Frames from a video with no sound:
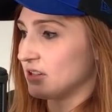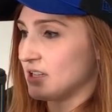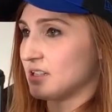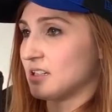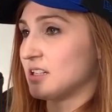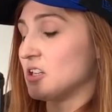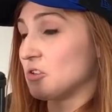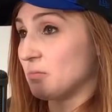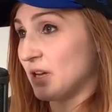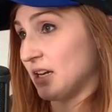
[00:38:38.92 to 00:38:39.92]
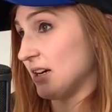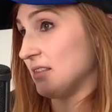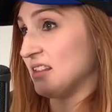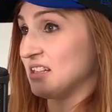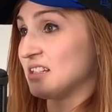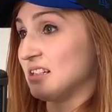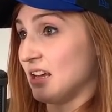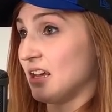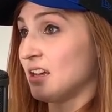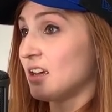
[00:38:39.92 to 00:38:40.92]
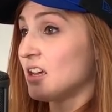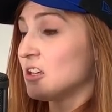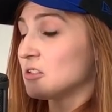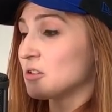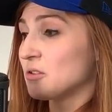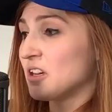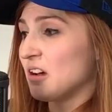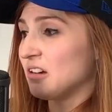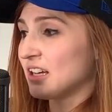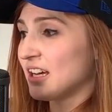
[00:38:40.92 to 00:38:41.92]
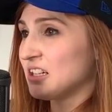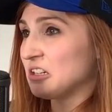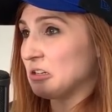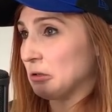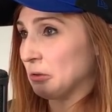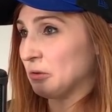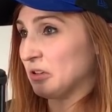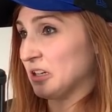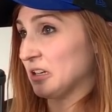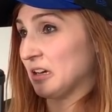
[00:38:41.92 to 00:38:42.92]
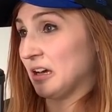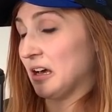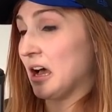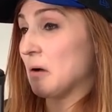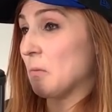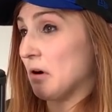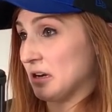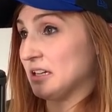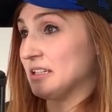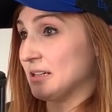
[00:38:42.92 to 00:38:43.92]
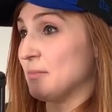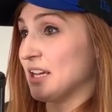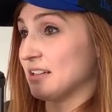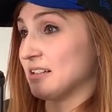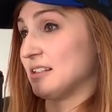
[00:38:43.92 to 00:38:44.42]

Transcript: this decision made on this date. So they all kind of knew like I wanted to make a